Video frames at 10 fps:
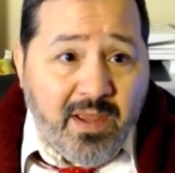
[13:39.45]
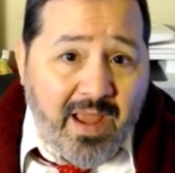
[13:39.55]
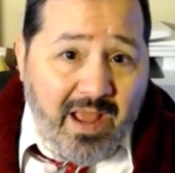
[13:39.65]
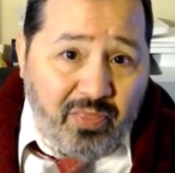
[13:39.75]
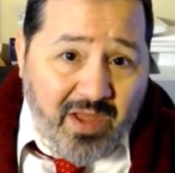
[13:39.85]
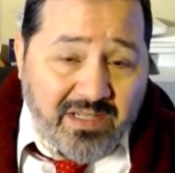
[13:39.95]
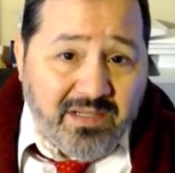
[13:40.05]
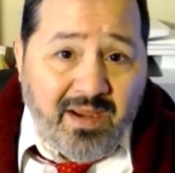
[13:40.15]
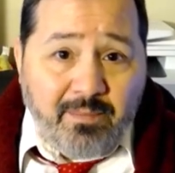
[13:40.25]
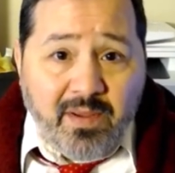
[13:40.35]
At that
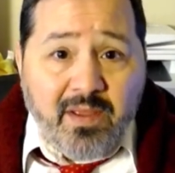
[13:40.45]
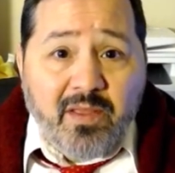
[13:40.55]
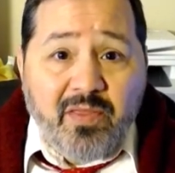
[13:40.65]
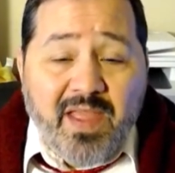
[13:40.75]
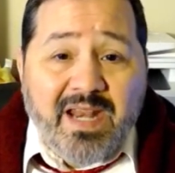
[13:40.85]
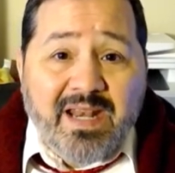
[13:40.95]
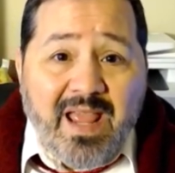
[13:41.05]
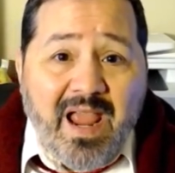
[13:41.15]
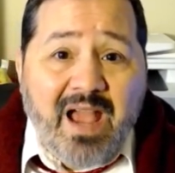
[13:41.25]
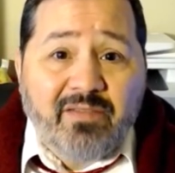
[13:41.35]
time, they didn't
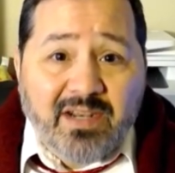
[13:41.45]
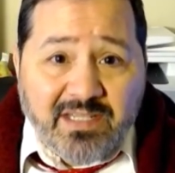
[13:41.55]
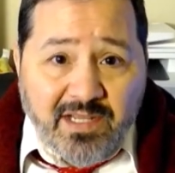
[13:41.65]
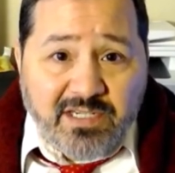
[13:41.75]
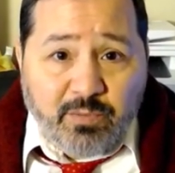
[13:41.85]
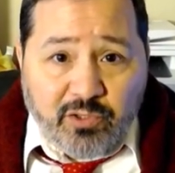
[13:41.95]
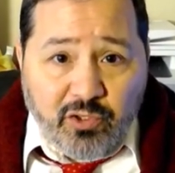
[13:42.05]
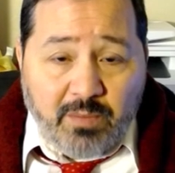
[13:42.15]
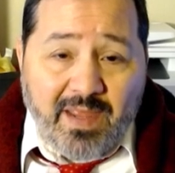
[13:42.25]
have it accessible to them.